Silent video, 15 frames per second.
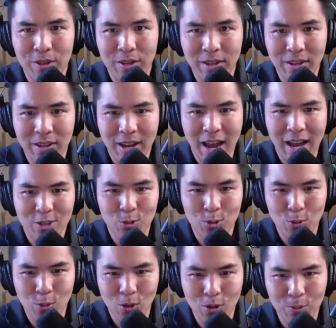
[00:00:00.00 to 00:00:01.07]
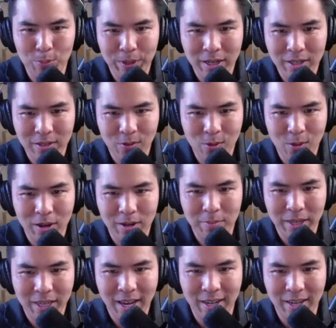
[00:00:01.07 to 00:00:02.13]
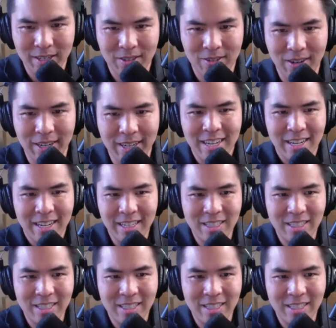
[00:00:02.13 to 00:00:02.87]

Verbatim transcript: the actual world because of quantum mechanics, right?